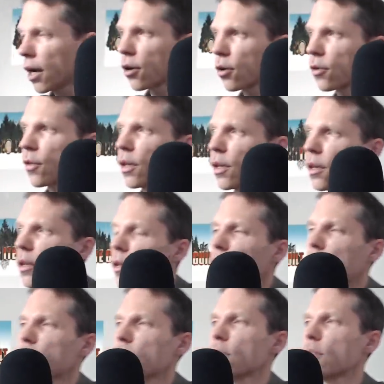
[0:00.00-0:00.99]
heard
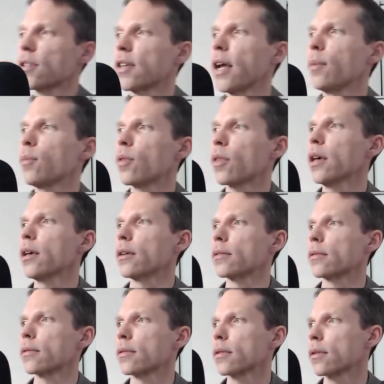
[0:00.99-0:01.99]
the same thing.
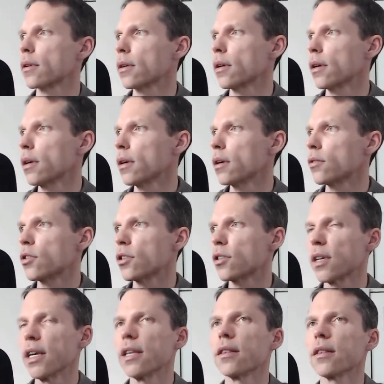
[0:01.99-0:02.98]

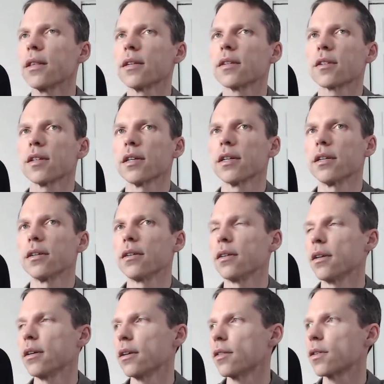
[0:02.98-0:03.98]
Just endlessly
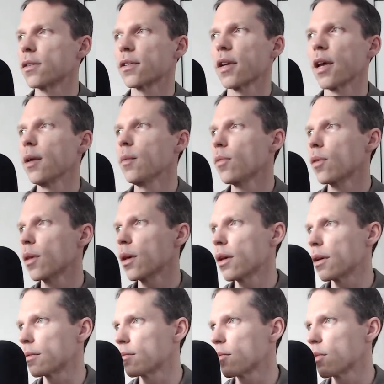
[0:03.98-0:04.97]
the same
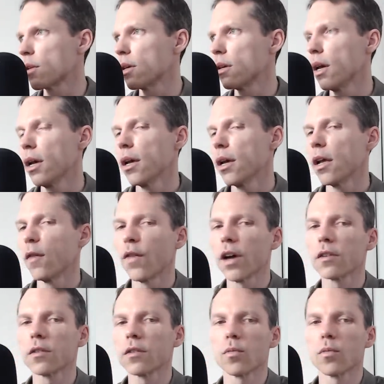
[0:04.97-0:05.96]
thing. In
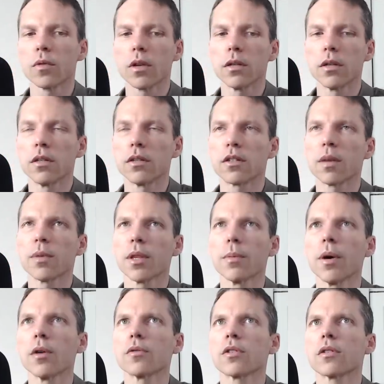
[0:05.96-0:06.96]
fact, in some of the
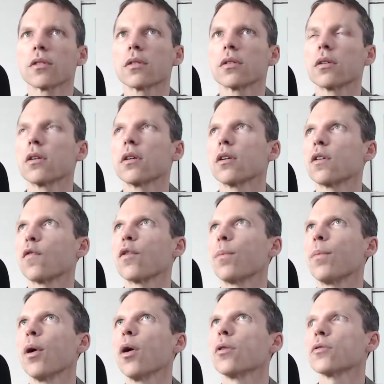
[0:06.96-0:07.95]
most
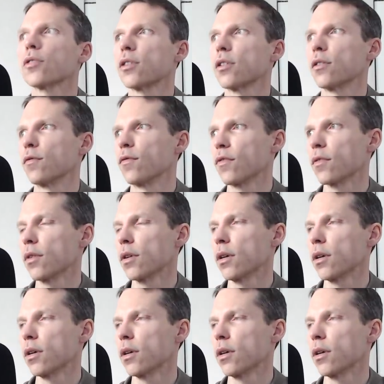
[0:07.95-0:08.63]
repulsive